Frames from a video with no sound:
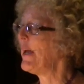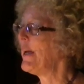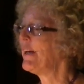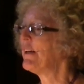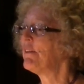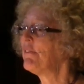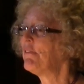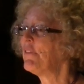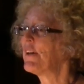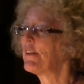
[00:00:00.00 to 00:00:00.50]

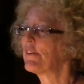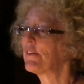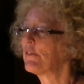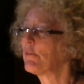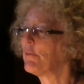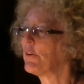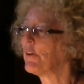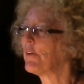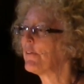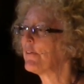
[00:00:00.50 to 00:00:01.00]
pagan
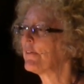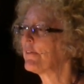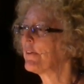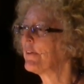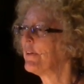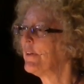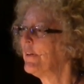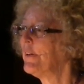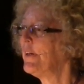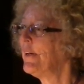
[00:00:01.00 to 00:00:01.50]
festivals,
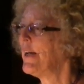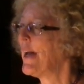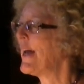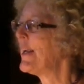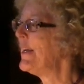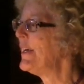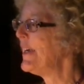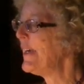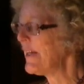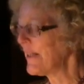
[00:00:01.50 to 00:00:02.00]

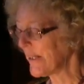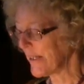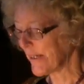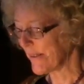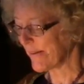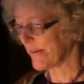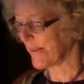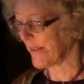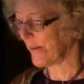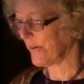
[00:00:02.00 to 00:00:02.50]
at
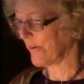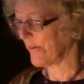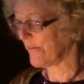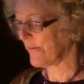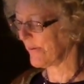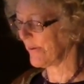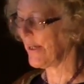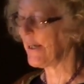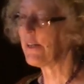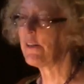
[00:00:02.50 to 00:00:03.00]
healing
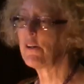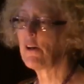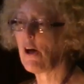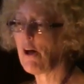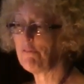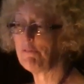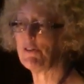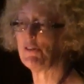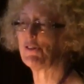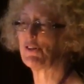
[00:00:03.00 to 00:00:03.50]
centers, at
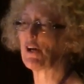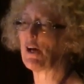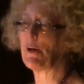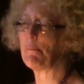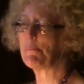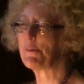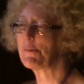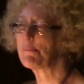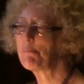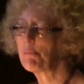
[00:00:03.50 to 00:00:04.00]
coffee
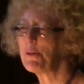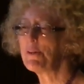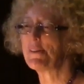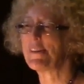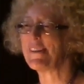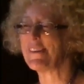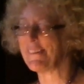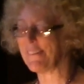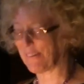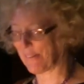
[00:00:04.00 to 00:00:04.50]
shops,
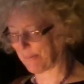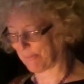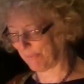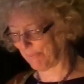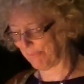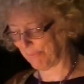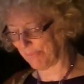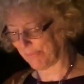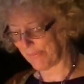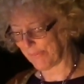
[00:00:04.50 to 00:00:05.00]
prisons,
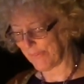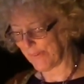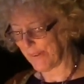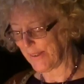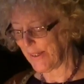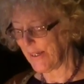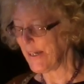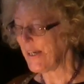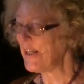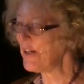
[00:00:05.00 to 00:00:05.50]

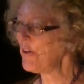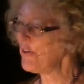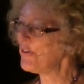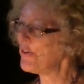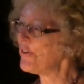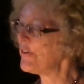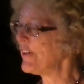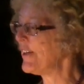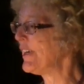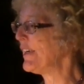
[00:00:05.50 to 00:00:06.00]

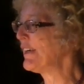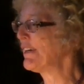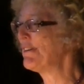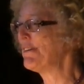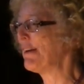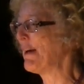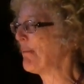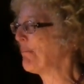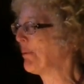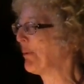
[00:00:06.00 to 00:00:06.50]
introducing
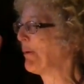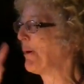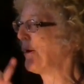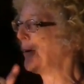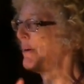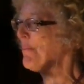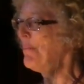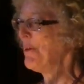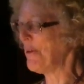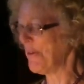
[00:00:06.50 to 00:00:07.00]

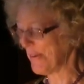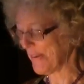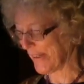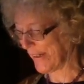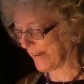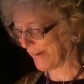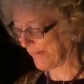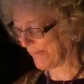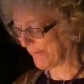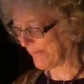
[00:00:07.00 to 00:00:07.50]
contemporary
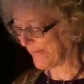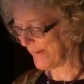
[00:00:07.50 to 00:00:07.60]
music